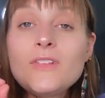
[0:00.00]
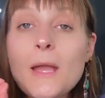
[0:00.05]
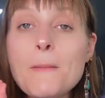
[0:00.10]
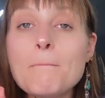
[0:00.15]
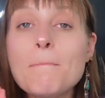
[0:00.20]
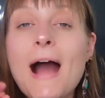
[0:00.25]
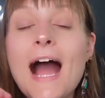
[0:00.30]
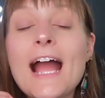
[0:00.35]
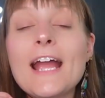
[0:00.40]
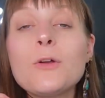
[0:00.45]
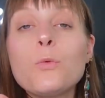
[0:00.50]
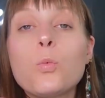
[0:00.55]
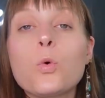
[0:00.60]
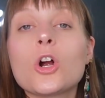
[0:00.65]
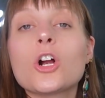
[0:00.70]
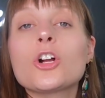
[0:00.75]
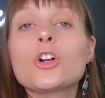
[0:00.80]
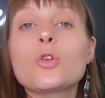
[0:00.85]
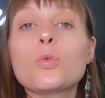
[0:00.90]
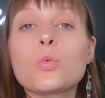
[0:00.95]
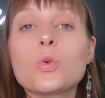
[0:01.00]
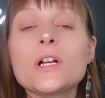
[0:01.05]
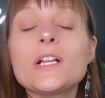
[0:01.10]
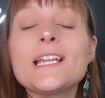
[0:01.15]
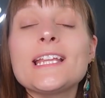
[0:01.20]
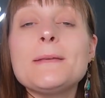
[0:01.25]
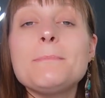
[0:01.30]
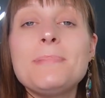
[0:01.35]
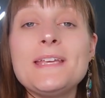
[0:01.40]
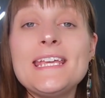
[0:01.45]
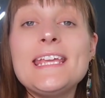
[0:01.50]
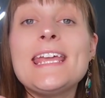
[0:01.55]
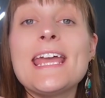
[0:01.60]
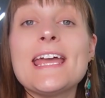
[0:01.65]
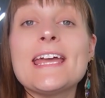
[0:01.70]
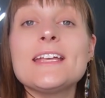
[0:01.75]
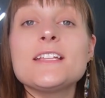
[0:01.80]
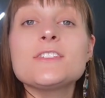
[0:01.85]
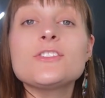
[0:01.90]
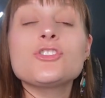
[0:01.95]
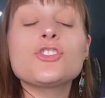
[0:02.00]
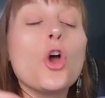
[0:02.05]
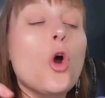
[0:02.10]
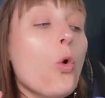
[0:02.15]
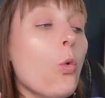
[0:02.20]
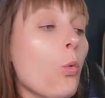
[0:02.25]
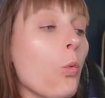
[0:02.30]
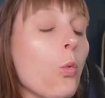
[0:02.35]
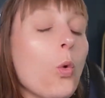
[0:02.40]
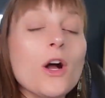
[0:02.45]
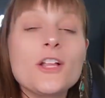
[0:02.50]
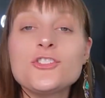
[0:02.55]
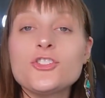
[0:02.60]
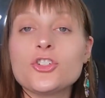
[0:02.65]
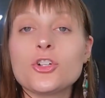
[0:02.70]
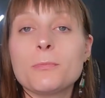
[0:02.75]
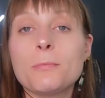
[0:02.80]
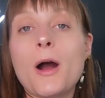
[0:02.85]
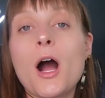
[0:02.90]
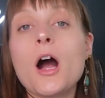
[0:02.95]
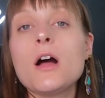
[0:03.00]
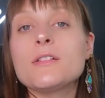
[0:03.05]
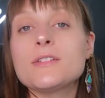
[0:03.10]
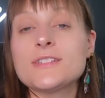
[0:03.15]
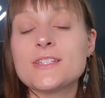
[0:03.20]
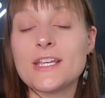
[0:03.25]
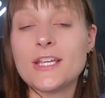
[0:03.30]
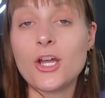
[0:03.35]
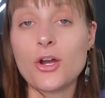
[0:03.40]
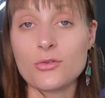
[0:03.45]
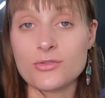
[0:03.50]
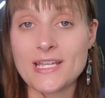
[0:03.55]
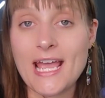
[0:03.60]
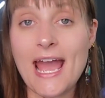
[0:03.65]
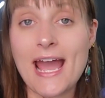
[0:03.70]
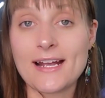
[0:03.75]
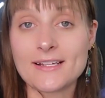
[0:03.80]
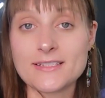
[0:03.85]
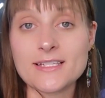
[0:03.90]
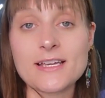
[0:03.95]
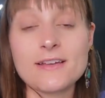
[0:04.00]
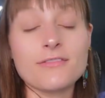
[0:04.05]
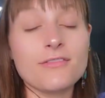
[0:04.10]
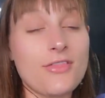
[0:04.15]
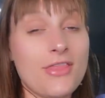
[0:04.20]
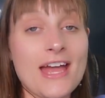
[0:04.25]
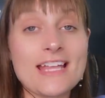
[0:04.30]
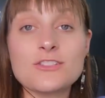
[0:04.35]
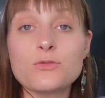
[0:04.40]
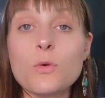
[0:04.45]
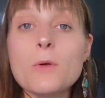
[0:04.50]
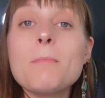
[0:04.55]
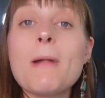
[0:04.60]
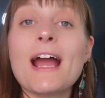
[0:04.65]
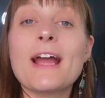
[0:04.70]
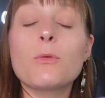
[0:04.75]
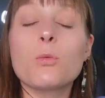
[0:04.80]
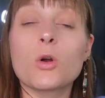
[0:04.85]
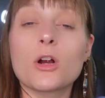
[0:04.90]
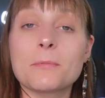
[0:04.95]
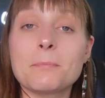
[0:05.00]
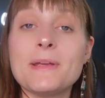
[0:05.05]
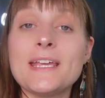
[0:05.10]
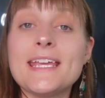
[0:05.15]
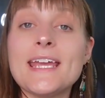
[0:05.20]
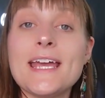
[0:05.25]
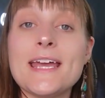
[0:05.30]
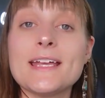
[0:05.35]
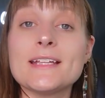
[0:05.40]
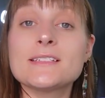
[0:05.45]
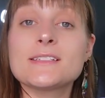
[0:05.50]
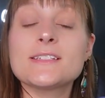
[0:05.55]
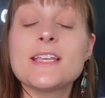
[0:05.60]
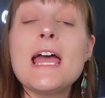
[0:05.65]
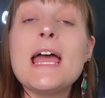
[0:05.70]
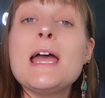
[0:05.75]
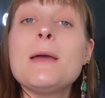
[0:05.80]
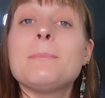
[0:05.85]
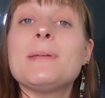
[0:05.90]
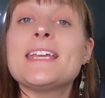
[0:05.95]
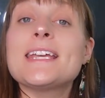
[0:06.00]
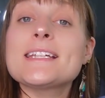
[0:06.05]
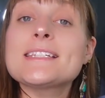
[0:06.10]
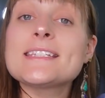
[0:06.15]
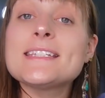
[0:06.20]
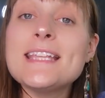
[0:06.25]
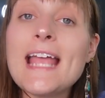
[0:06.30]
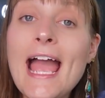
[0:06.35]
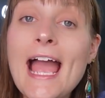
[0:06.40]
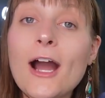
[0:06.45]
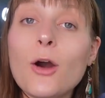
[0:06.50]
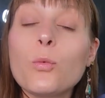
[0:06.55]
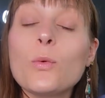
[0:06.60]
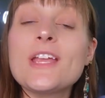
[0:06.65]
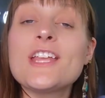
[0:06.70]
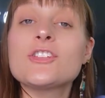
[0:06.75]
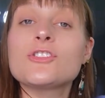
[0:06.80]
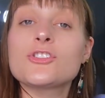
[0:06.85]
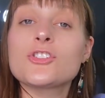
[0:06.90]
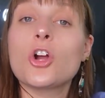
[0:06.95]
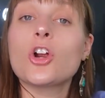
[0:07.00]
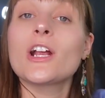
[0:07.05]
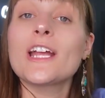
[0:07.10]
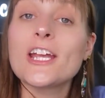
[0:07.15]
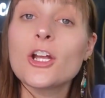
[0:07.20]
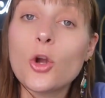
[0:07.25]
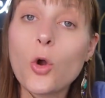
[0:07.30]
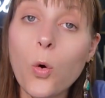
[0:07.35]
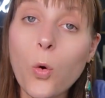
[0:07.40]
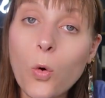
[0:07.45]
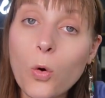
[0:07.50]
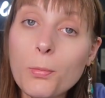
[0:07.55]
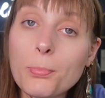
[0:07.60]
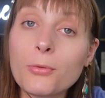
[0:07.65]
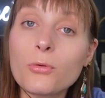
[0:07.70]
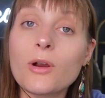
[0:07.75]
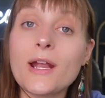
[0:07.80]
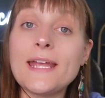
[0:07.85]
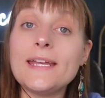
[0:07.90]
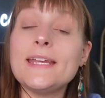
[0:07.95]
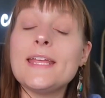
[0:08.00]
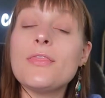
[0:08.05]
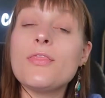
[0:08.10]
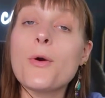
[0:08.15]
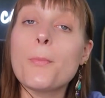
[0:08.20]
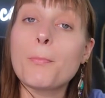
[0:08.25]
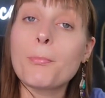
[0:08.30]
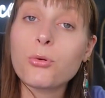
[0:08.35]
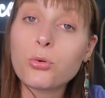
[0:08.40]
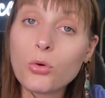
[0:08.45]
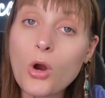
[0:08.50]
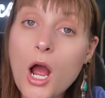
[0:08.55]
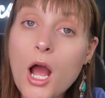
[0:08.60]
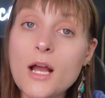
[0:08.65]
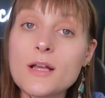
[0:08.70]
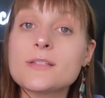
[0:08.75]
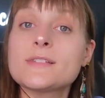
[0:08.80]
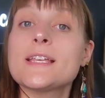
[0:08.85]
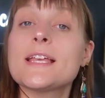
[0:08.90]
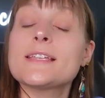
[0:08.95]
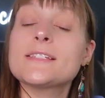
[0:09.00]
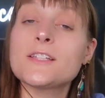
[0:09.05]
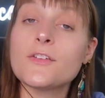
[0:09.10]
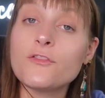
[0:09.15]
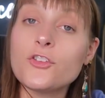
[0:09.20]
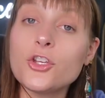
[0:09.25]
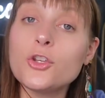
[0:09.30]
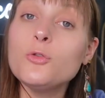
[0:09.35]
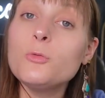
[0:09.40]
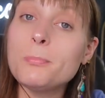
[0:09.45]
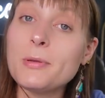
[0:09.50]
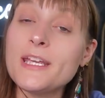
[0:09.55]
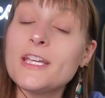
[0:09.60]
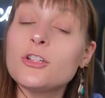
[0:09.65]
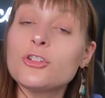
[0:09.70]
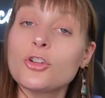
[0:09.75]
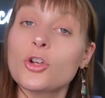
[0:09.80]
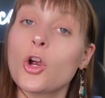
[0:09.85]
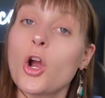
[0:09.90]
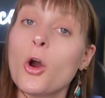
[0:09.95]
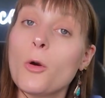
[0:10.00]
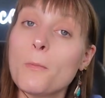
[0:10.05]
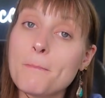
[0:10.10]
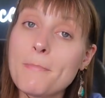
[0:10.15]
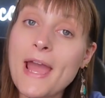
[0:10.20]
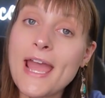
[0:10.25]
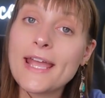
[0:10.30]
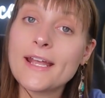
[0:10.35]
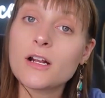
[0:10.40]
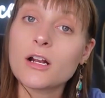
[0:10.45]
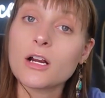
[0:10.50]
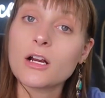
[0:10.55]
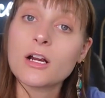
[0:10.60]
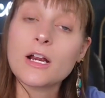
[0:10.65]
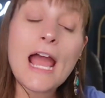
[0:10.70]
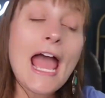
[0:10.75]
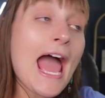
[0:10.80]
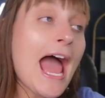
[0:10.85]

My work really begins once your policy goes active. That's when my work begins, because now we can start incorporating the process of you being your own banker.